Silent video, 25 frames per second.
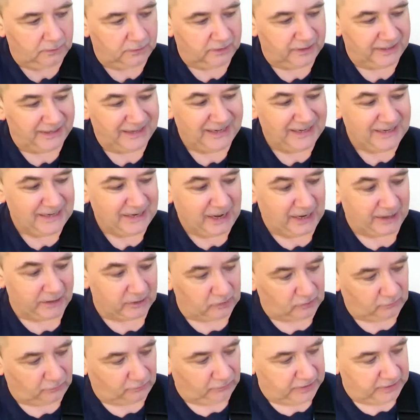the
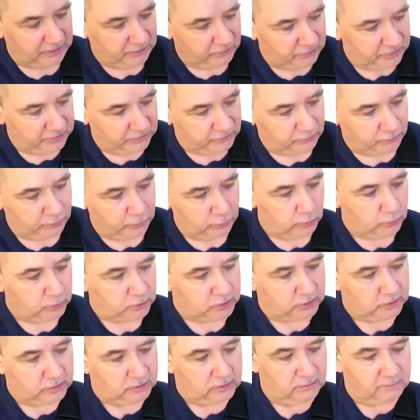index finger is
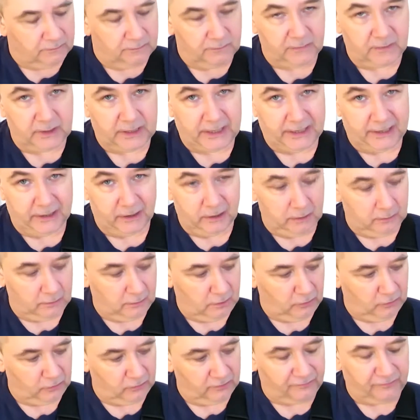rooted here
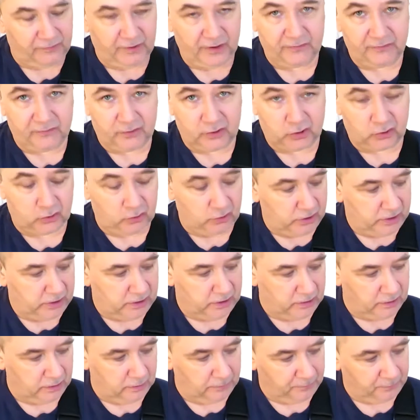on the 5th
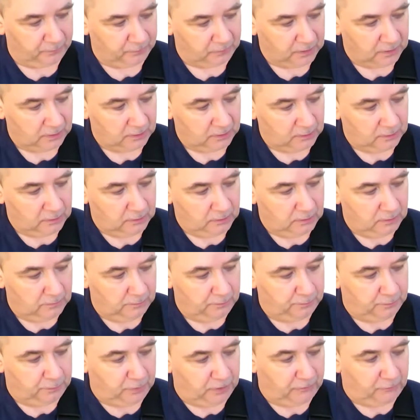string.
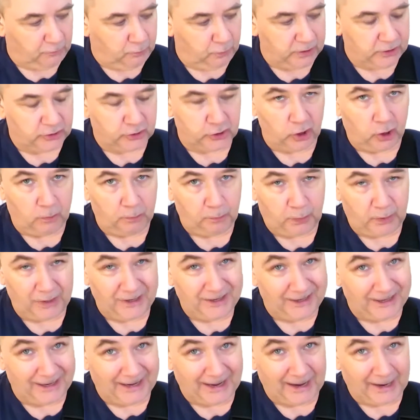But if we drop
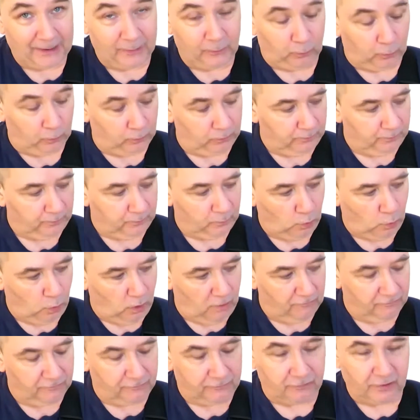it down
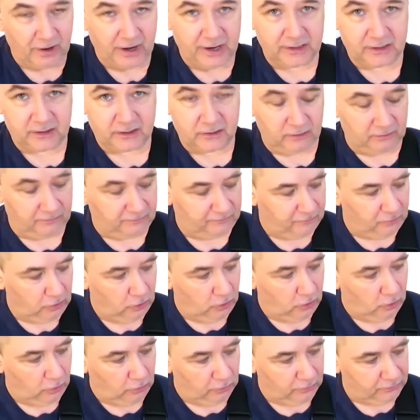1 fret to the
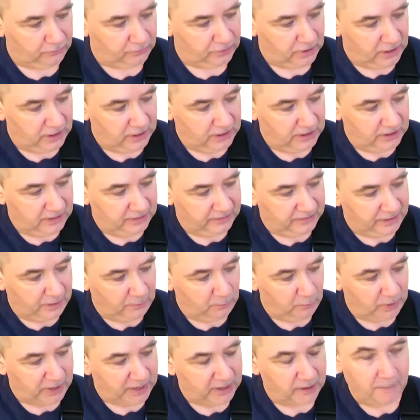4th,
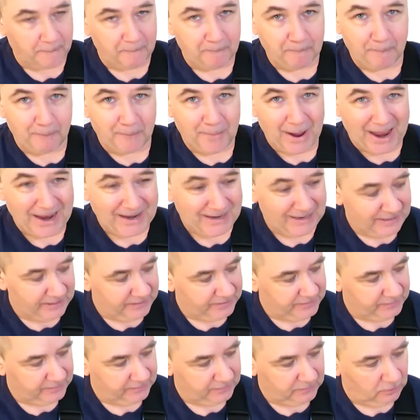then we can
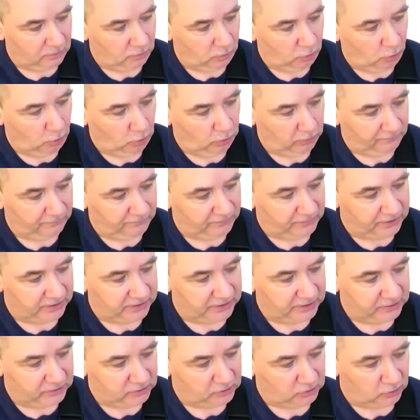bend all of
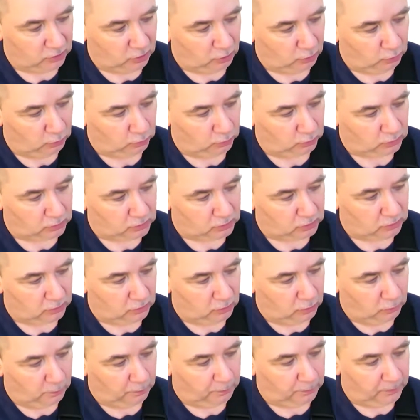these notes
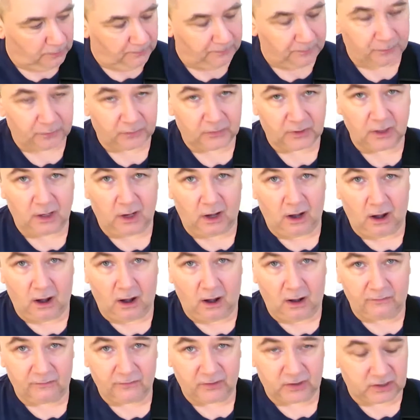up a
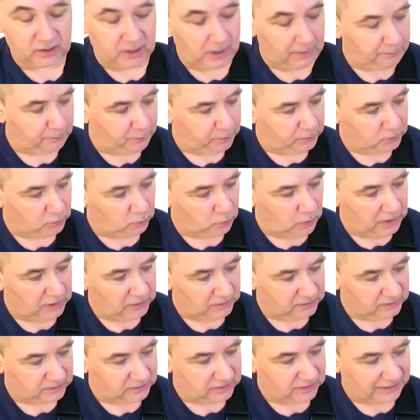half step as
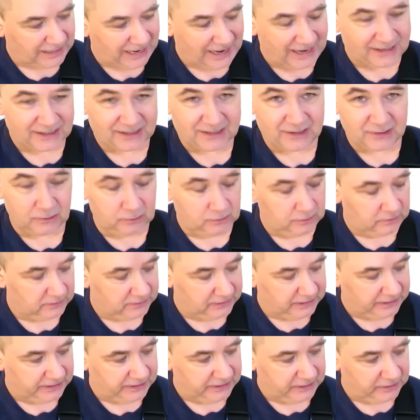well to get to
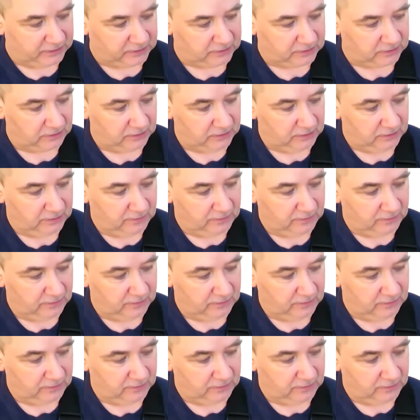these